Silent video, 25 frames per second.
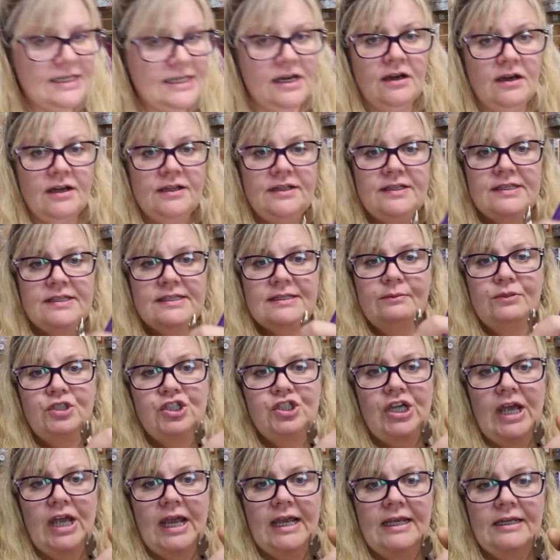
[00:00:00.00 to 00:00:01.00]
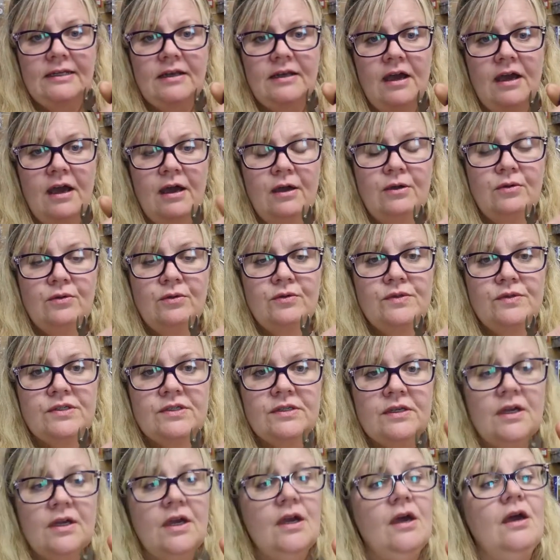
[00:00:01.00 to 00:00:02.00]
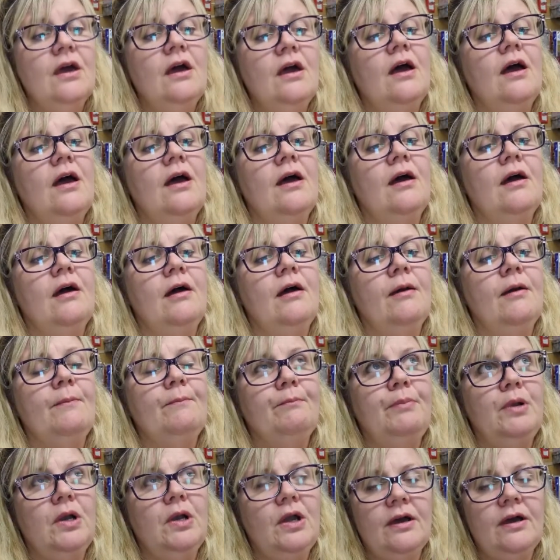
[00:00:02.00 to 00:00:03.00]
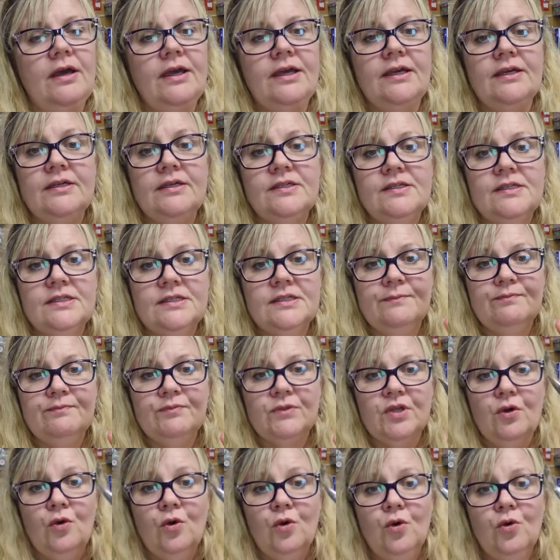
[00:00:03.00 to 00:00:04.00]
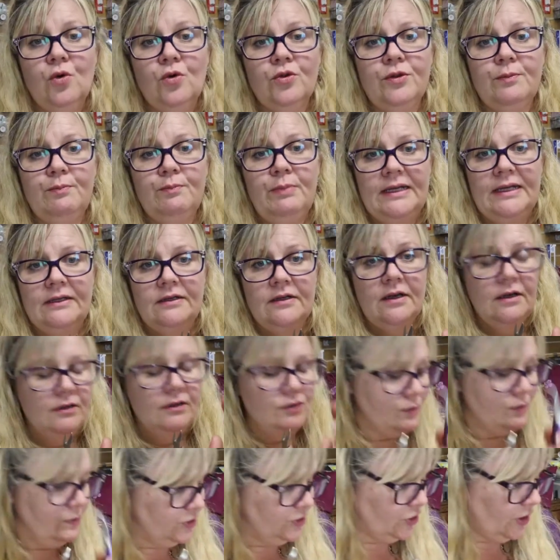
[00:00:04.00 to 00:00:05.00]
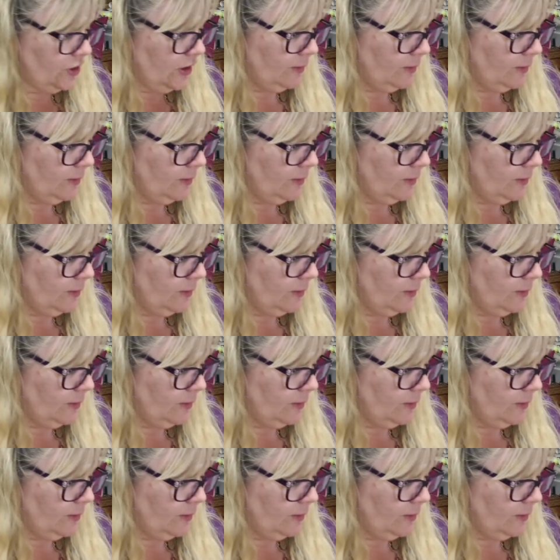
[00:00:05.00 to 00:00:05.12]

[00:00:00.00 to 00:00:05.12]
either some chain nose pliers or the bent nose, which I